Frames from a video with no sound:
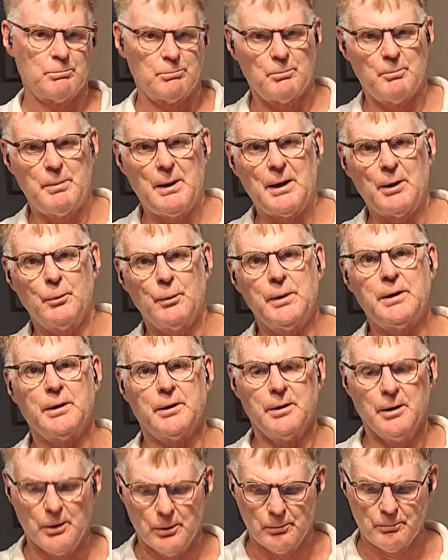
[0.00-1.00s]
about a week
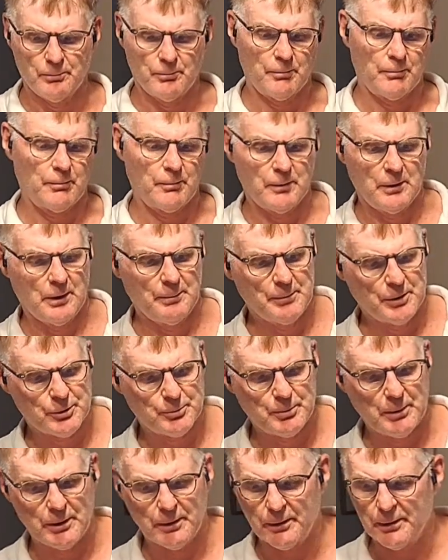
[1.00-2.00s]
ago, not much
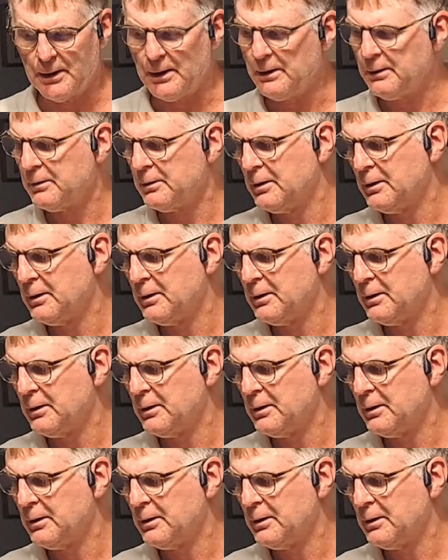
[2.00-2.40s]
better than that.